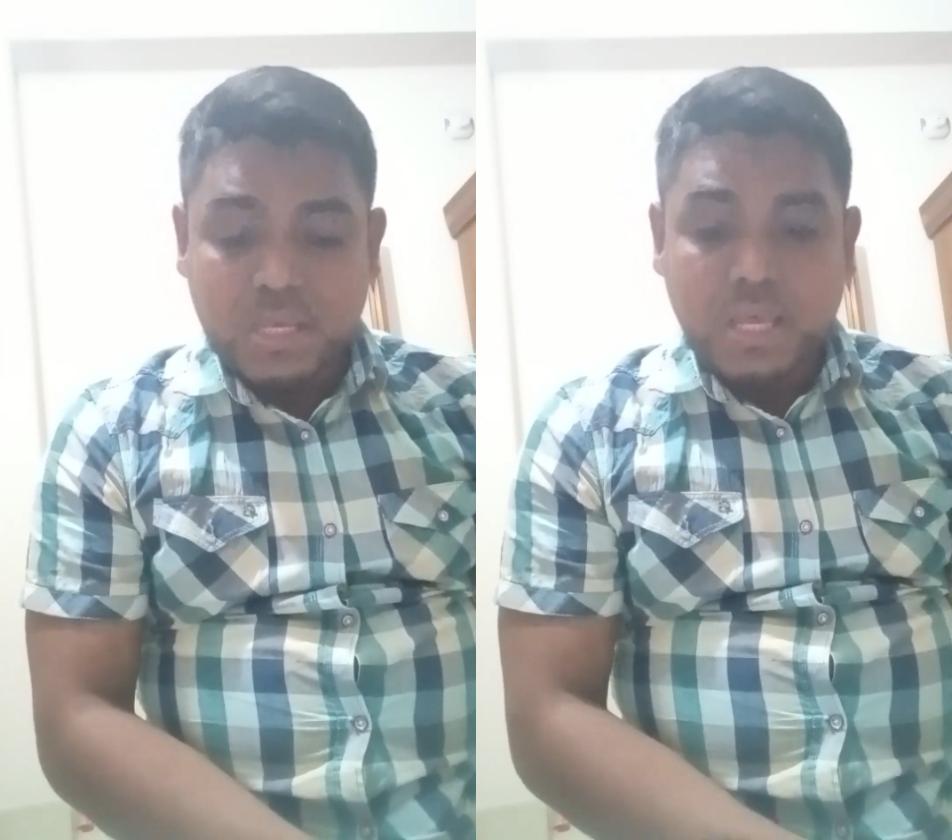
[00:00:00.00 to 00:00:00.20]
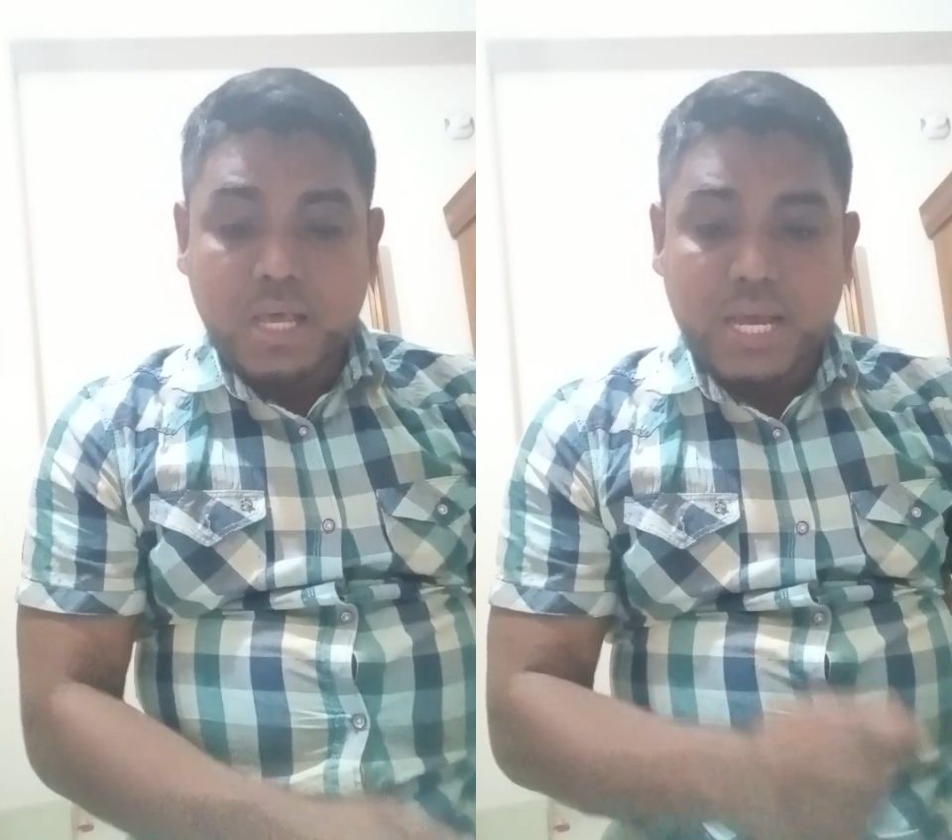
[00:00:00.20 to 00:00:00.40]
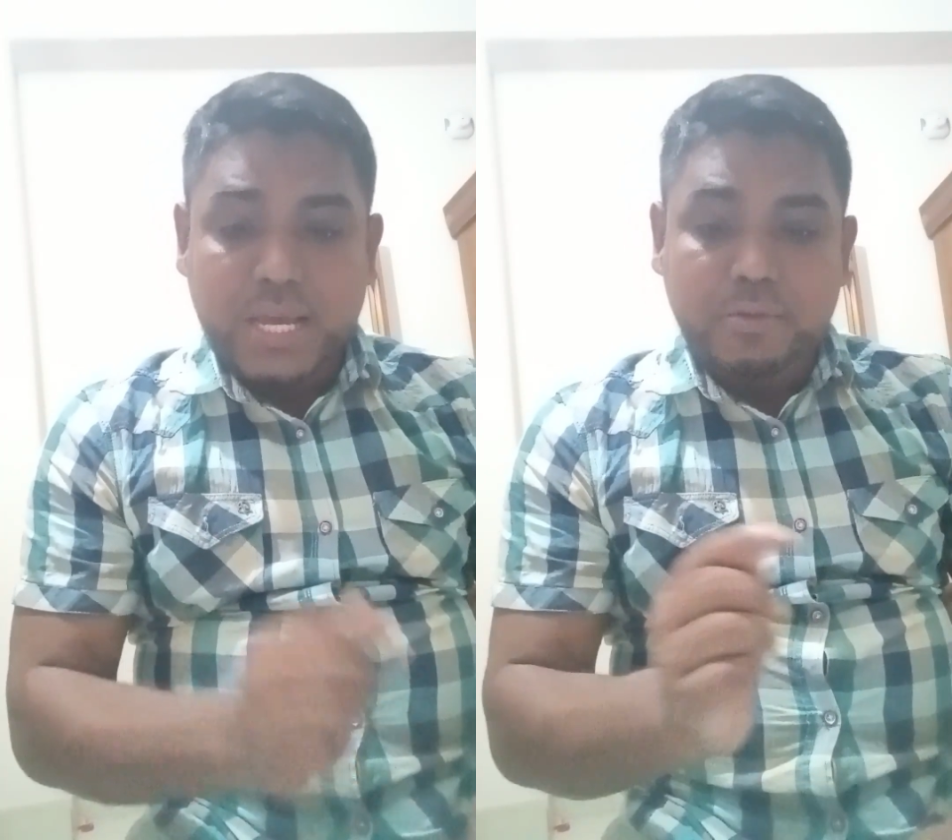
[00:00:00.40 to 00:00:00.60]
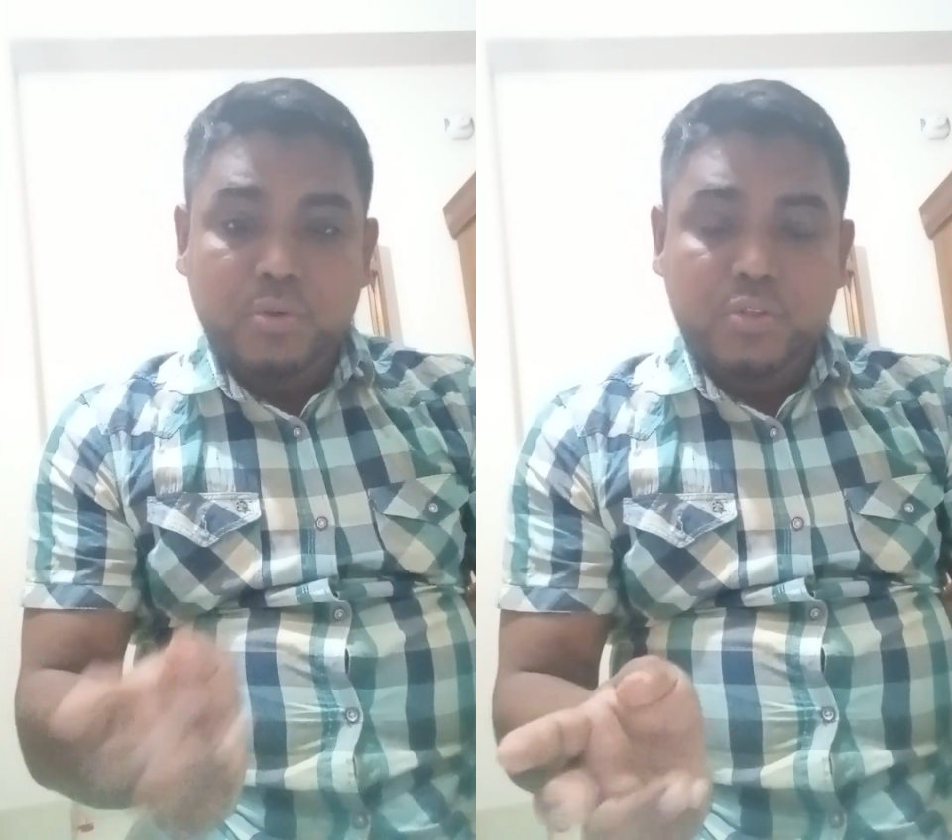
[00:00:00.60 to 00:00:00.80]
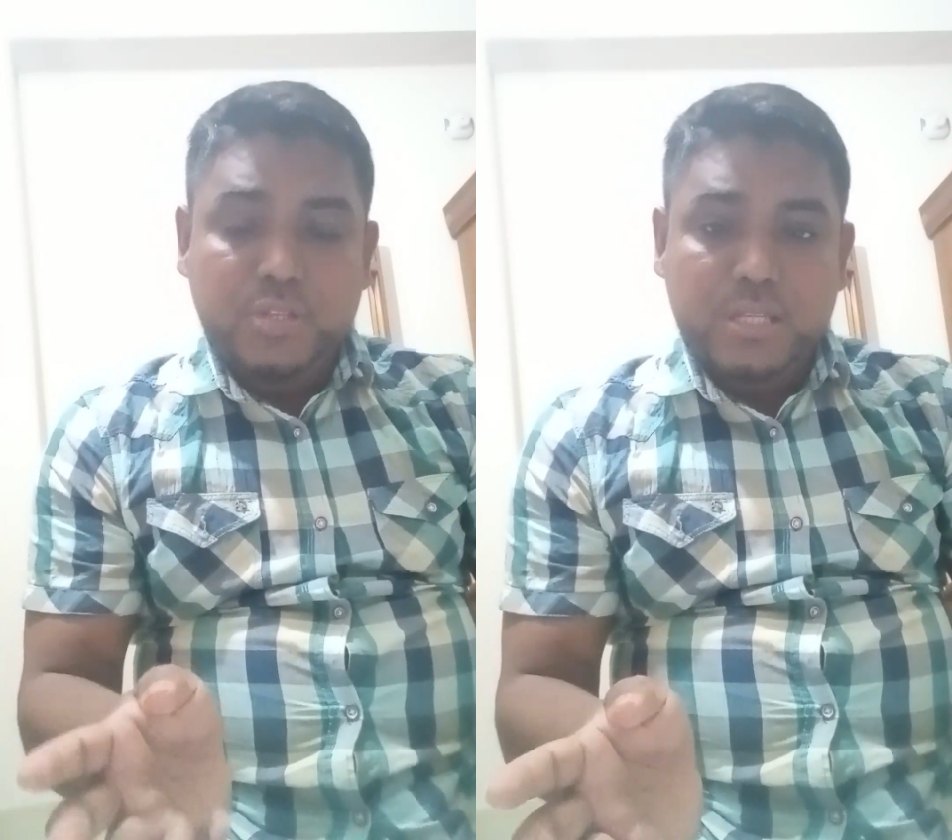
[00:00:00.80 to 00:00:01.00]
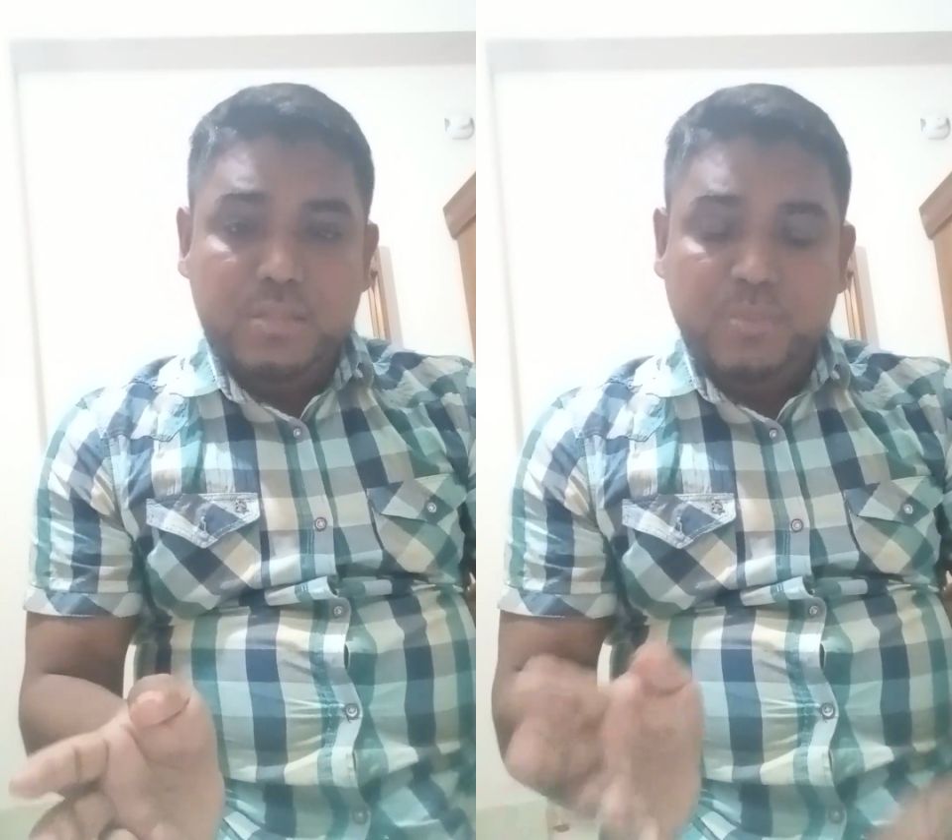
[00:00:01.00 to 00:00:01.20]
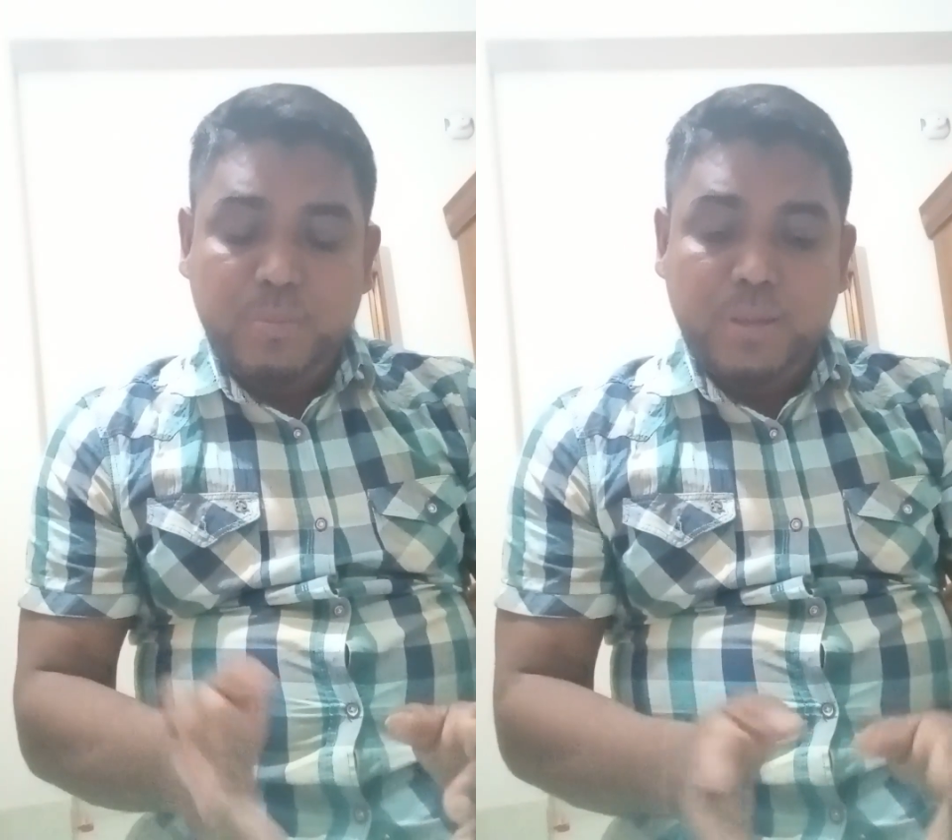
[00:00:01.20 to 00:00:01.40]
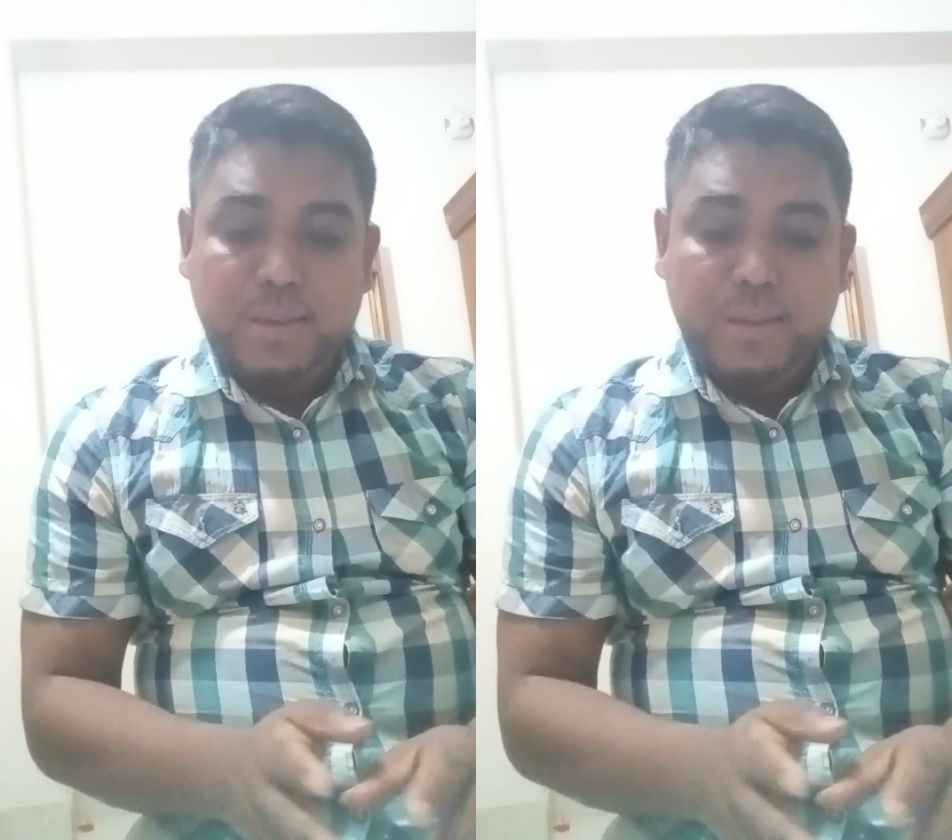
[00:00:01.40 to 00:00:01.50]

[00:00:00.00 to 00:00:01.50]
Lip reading: High court judge may be